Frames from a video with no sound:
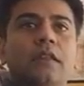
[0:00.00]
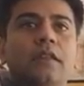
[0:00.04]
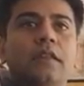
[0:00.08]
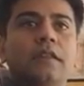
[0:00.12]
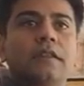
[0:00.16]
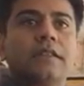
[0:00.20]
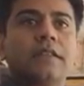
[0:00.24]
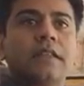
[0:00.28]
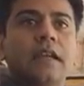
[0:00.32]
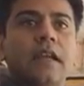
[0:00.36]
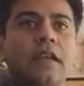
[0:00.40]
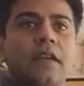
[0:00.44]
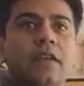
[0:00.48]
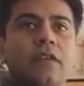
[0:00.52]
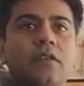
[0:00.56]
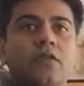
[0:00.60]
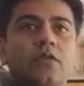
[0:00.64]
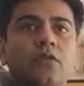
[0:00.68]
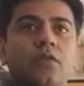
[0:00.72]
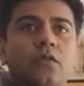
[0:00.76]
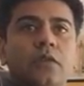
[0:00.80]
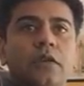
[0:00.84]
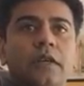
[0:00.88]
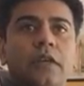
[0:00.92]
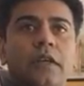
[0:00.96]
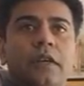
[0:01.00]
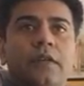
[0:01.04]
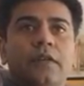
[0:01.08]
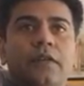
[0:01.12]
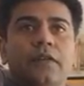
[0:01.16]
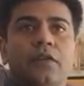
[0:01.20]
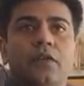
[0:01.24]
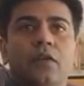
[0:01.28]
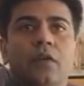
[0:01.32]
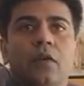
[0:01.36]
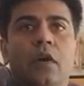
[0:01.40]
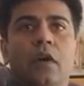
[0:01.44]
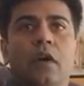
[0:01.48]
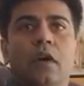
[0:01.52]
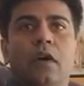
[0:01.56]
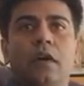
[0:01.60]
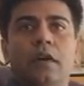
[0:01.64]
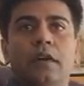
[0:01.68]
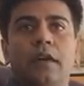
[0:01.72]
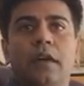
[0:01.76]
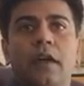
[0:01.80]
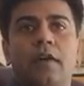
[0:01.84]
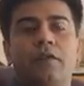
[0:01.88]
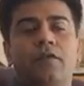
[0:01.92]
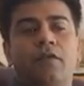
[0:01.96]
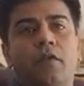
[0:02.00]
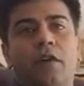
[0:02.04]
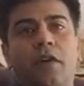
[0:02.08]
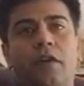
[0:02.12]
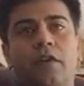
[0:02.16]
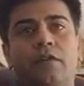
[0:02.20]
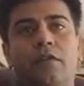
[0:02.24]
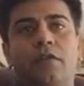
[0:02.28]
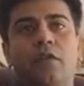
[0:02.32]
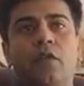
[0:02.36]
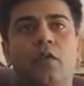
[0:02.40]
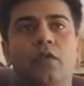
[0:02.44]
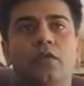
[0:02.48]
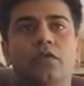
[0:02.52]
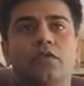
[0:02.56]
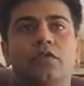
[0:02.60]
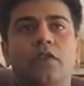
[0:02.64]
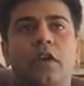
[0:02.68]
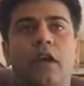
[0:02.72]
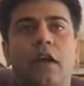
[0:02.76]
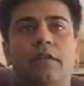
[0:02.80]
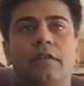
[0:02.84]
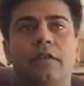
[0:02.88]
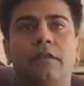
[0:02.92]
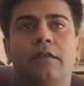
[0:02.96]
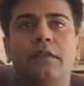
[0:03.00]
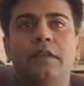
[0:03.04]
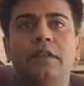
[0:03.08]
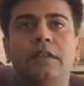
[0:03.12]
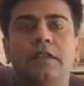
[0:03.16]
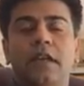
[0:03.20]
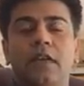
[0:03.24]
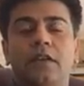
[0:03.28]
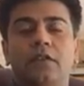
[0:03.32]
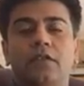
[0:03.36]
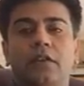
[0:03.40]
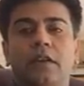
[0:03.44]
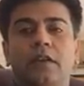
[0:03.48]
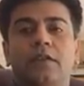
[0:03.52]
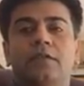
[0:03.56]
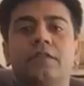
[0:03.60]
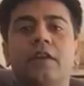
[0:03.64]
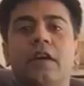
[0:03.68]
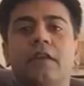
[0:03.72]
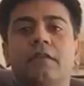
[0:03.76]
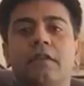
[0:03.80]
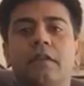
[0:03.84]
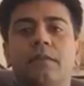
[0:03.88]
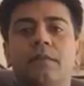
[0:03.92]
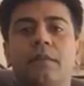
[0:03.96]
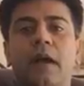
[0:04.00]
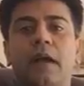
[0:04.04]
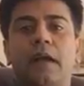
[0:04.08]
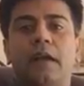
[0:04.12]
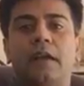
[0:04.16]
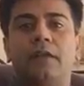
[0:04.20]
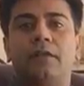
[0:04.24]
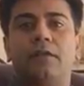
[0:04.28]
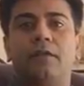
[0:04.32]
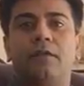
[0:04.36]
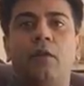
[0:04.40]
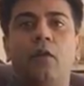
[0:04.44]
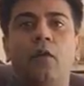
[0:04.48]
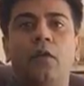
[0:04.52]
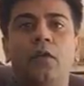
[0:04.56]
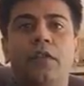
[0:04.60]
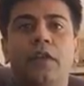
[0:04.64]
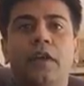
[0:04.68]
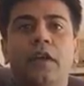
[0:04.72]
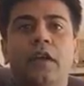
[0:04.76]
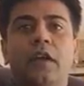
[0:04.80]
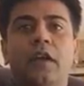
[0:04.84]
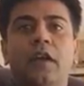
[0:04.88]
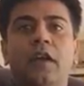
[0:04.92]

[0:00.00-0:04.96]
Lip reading: The second rule, if you are on F1, of course, you have a visa, you can travel back and forth.